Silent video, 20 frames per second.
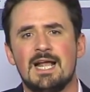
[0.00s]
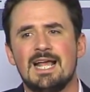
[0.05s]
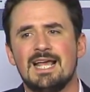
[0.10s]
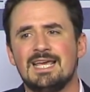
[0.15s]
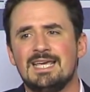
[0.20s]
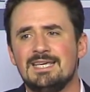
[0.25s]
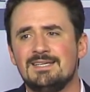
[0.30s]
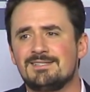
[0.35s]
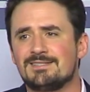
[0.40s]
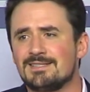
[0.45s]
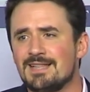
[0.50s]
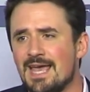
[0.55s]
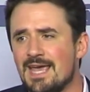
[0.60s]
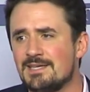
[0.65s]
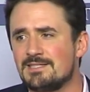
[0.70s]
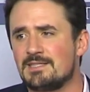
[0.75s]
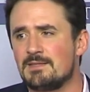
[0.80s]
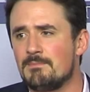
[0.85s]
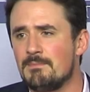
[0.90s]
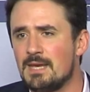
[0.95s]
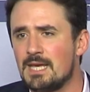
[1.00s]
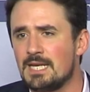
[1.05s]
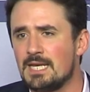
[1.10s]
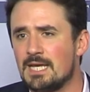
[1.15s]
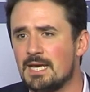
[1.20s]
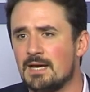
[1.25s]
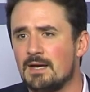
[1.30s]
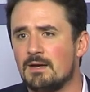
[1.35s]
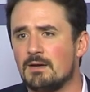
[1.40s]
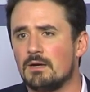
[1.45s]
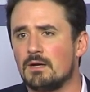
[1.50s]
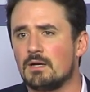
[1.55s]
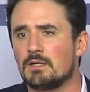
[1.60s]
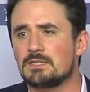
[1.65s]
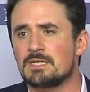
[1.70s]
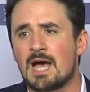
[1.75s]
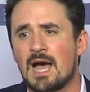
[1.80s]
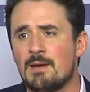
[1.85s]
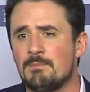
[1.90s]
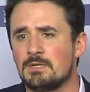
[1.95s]
He slays the media
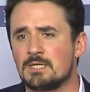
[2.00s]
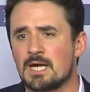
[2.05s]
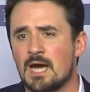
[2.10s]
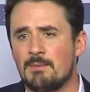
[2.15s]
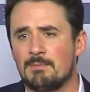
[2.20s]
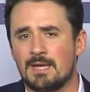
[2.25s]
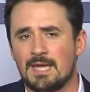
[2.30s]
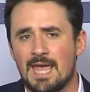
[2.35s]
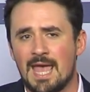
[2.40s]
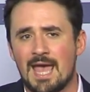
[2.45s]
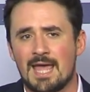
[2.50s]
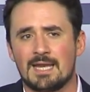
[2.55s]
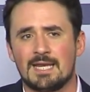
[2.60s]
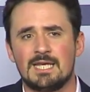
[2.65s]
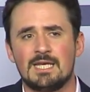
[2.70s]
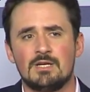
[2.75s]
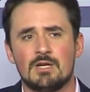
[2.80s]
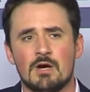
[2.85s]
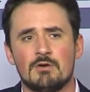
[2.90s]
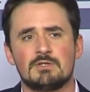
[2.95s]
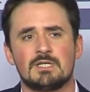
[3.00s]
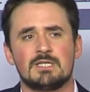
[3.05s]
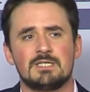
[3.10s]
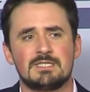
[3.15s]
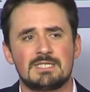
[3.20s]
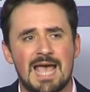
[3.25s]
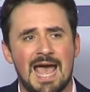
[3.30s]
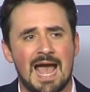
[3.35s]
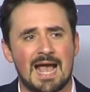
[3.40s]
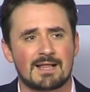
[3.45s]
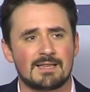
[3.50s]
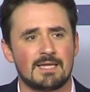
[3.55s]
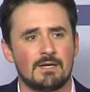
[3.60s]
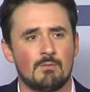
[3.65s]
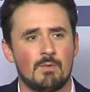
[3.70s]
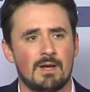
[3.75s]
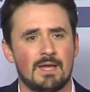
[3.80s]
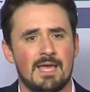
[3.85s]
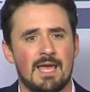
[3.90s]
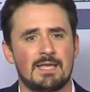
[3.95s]
time and time again. He knows exactly
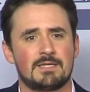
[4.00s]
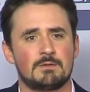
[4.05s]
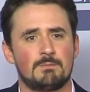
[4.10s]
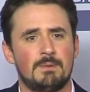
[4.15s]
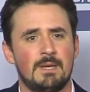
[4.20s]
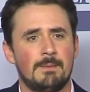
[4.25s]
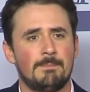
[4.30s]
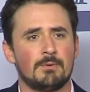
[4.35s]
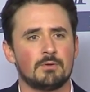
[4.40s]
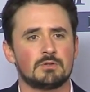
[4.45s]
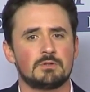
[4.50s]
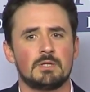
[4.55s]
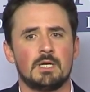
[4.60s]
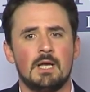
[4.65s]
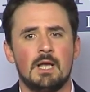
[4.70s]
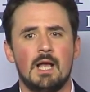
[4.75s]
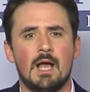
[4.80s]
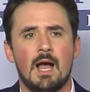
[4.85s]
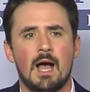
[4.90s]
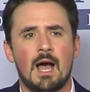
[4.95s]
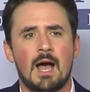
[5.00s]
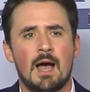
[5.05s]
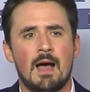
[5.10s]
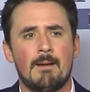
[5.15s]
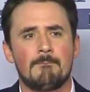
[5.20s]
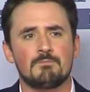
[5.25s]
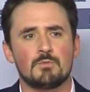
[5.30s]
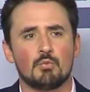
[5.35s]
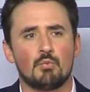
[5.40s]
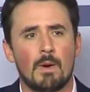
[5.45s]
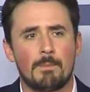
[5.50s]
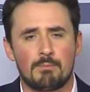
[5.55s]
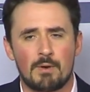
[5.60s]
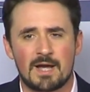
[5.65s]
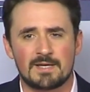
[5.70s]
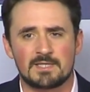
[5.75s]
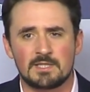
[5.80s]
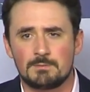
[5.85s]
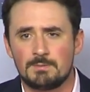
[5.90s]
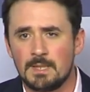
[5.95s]
what gets people's uh, what
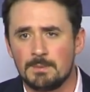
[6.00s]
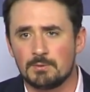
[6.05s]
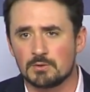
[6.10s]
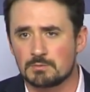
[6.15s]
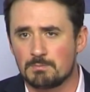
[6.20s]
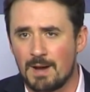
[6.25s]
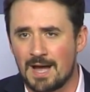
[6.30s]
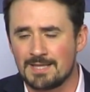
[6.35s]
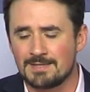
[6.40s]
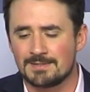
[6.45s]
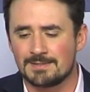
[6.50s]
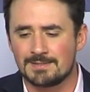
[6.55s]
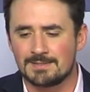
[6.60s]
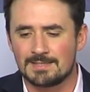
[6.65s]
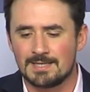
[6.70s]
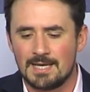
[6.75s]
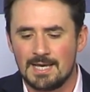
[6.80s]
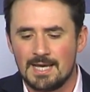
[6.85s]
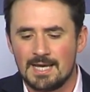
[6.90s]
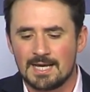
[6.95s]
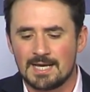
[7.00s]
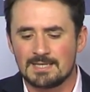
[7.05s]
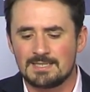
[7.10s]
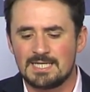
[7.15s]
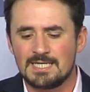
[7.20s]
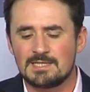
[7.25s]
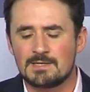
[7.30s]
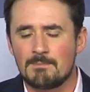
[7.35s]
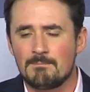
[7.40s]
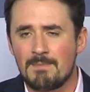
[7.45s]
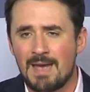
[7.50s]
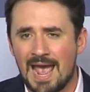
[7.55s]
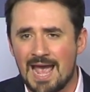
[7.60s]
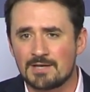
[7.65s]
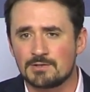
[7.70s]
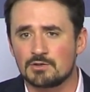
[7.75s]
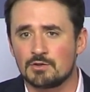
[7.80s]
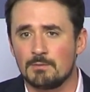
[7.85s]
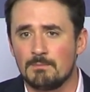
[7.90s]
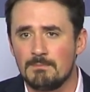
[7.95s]
presses people's buttons because he's a
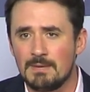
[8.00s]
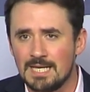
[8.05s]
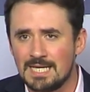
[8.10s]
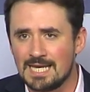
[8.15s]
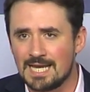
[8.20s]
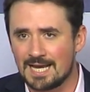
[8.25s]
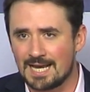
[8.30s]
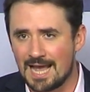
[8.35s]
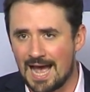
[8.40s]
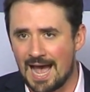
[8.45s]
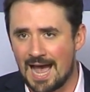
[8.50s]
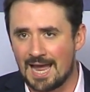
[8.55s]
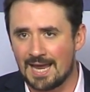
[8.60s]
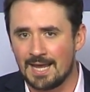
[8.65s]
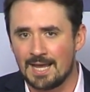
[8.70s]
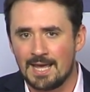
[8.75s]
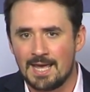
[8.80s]
master media guy.